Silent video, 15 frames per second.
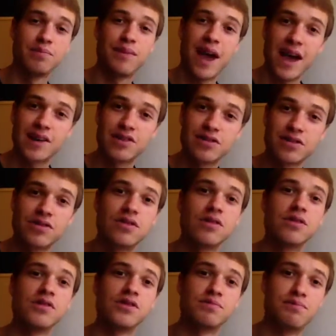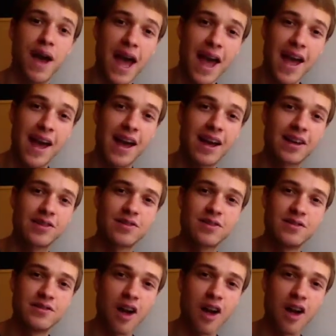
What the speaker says: passengers, bags,